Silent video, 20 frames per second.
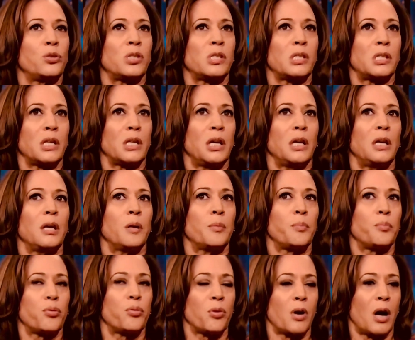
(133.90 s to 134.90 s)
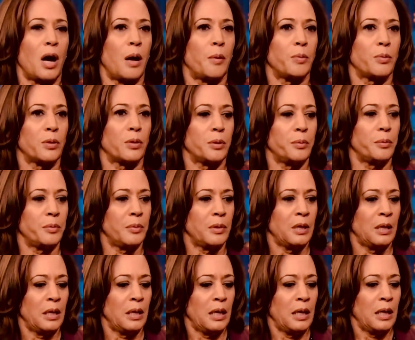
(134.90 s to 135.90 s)
you see a
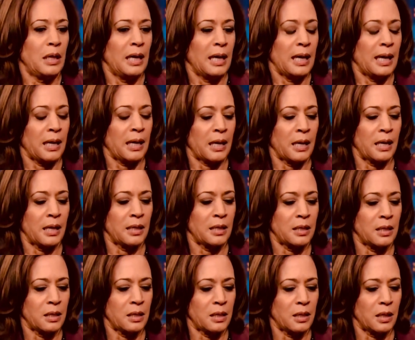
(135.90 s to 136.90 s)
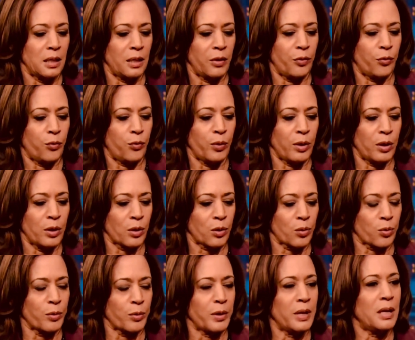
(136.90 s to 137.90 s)
problem, and if we
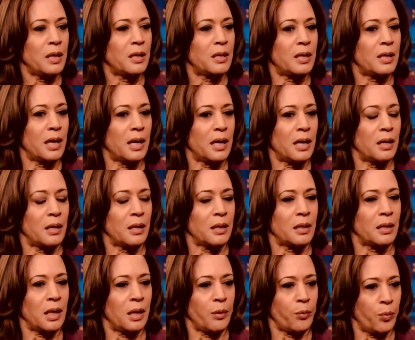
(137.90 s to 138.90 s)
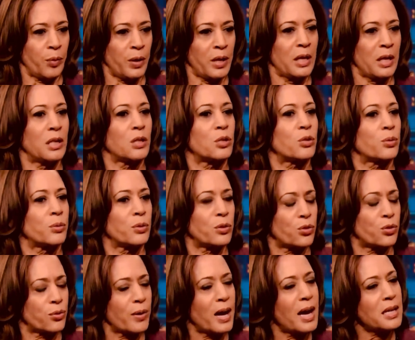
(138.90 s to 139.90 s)
agree that we need to
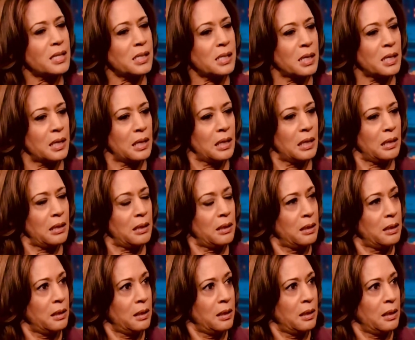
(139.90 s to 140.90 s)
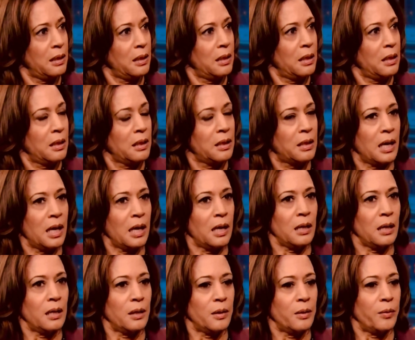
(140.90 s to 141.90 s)
address it,
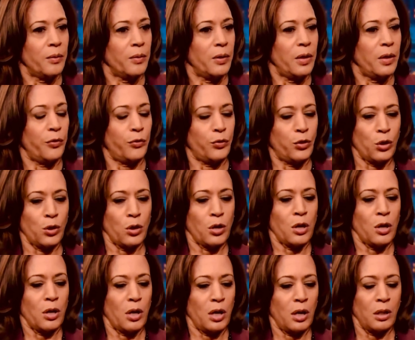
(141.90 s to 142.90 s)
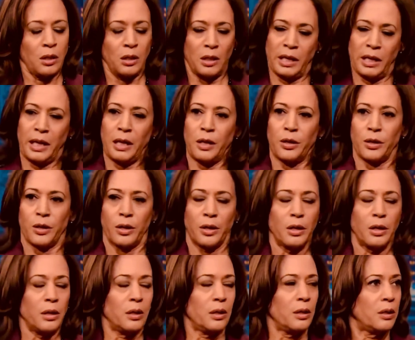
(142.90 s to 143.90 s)
then if you're a
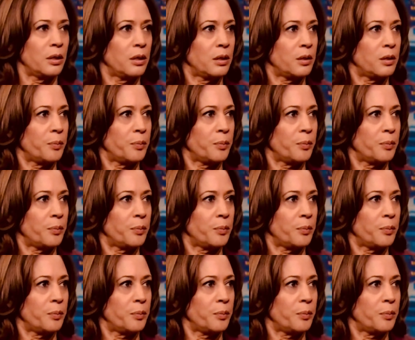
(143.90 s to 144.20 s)
leader,